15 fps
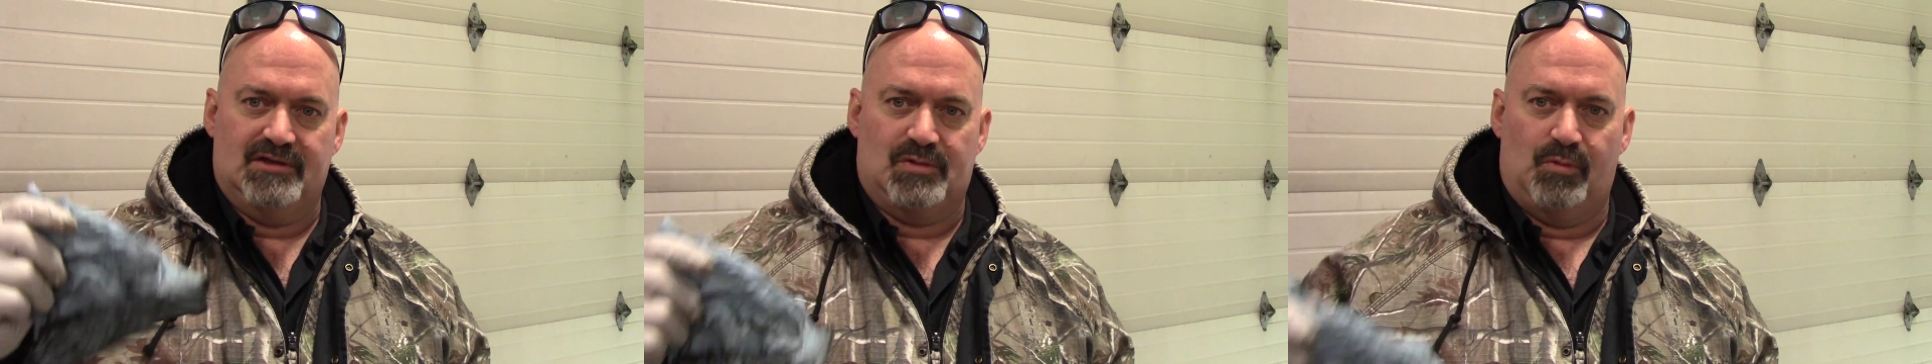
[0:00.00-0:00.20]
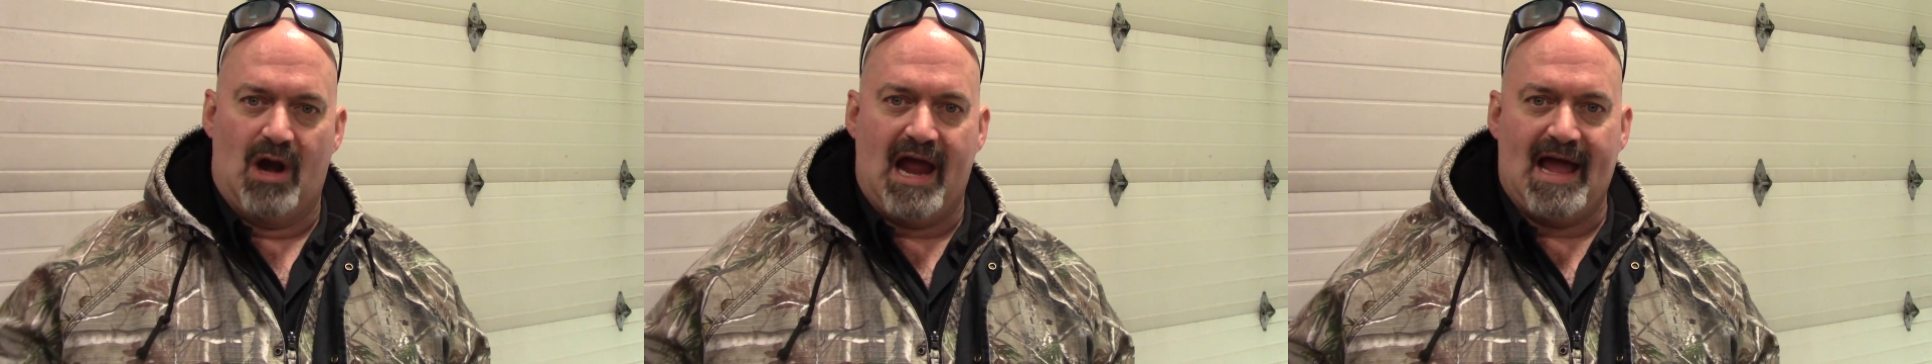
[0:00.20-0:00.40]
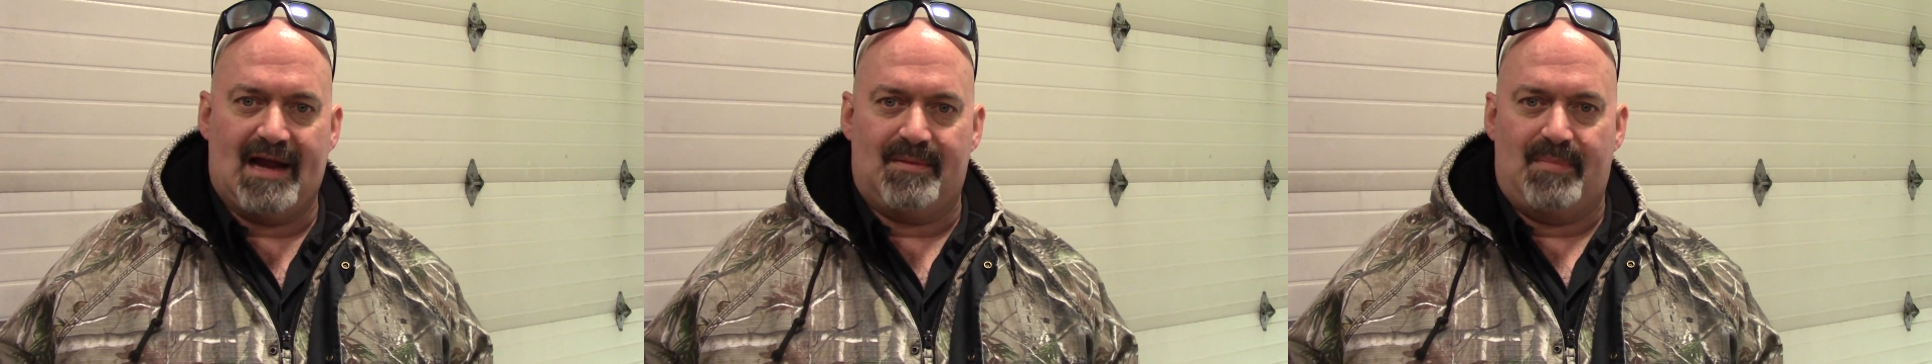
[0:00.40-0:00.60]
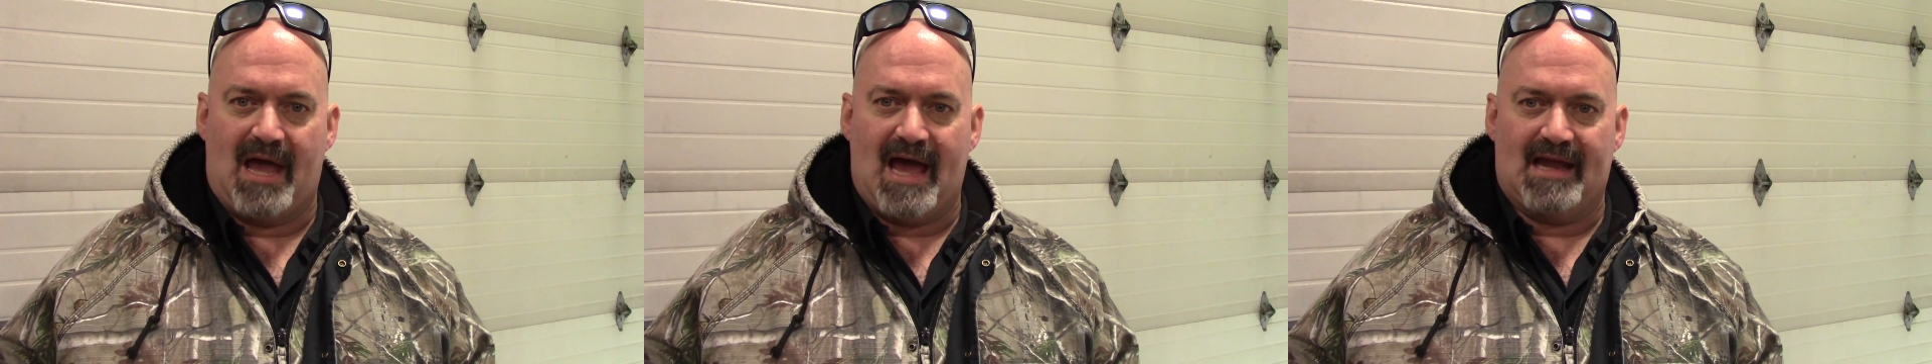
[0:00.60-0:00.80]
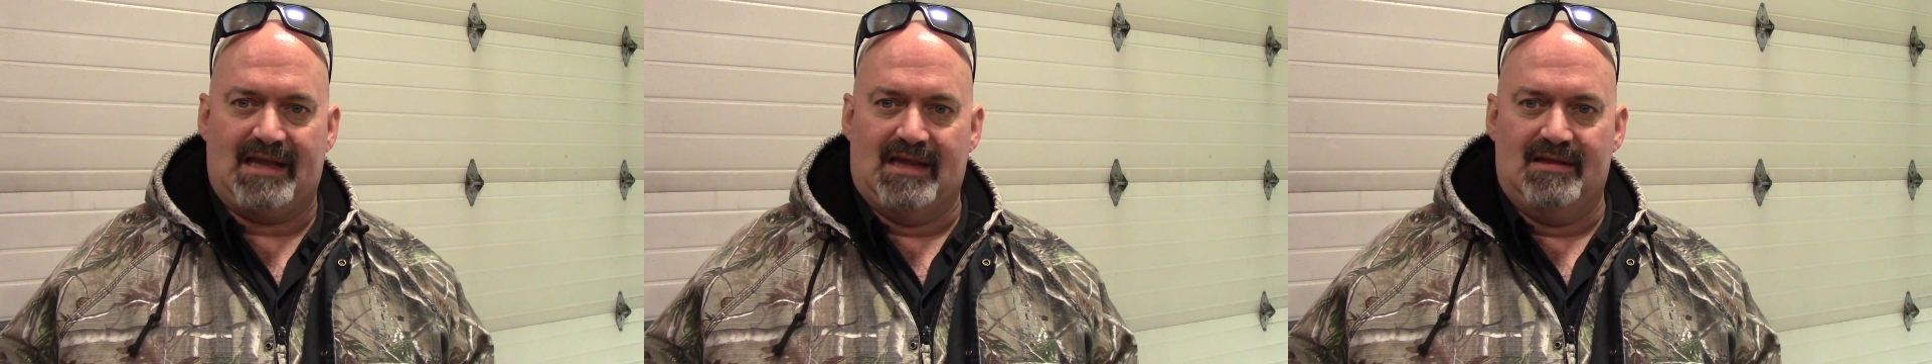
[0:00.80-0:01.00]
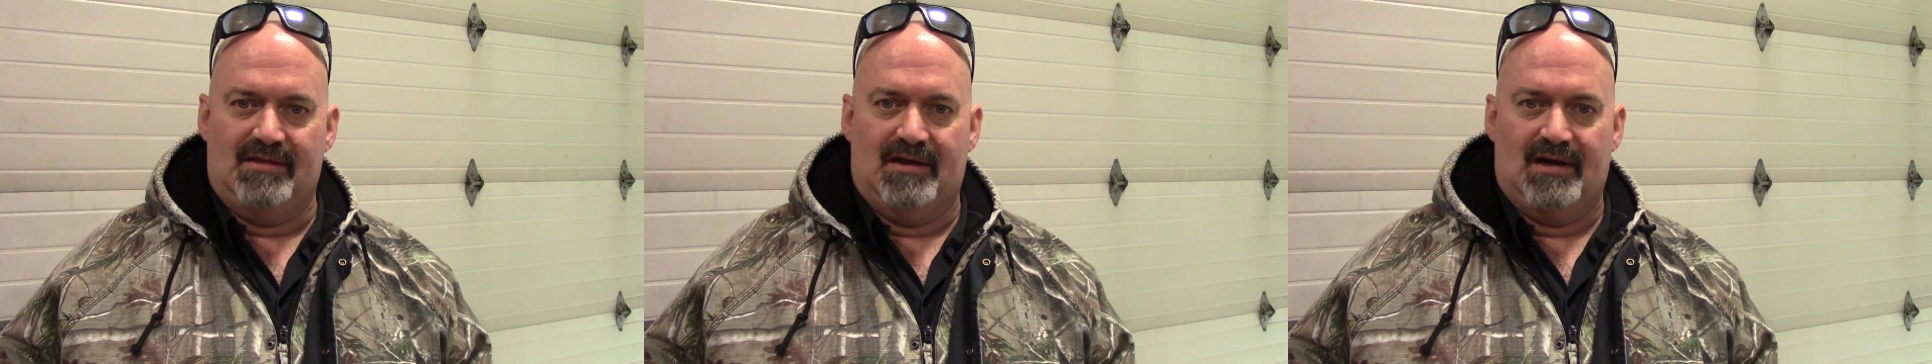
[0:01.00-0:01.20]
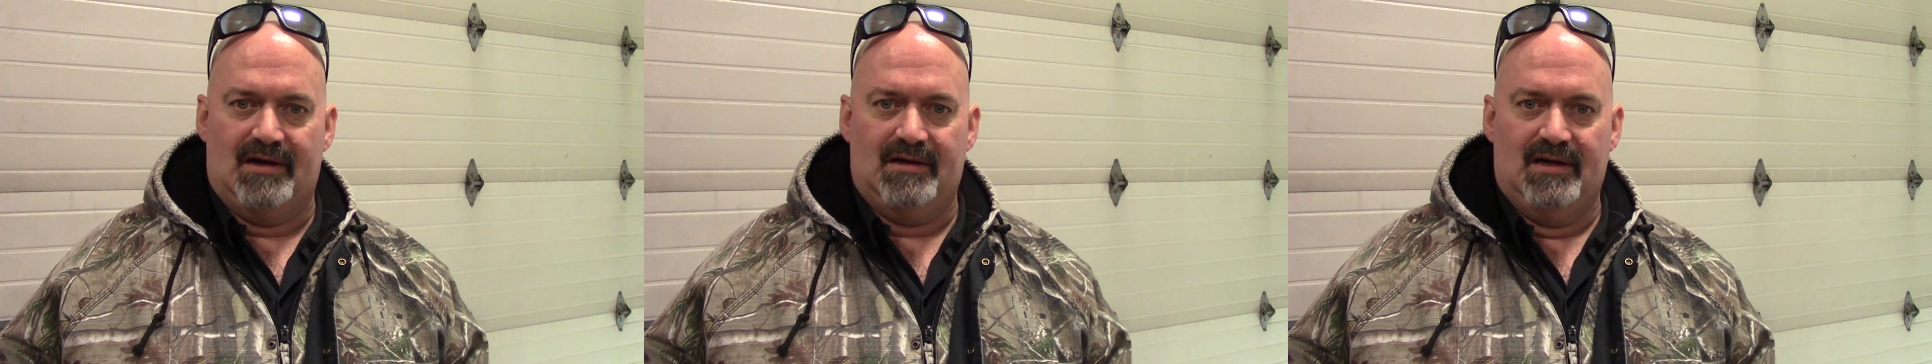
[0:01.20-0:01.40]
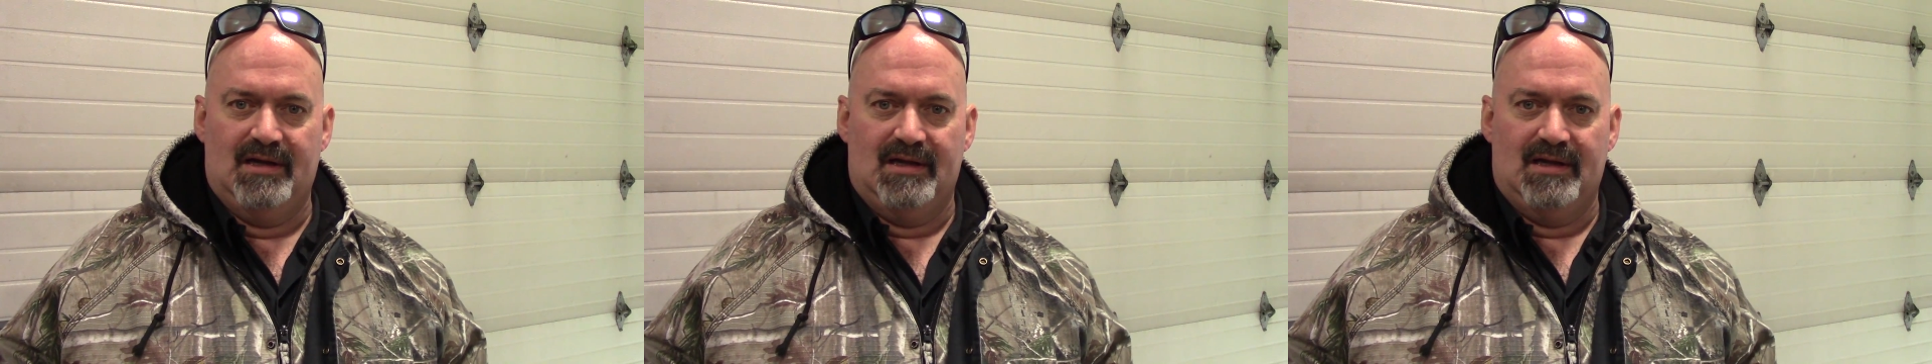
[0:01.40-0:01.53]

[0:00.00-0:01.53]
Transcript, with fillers: this rag back in there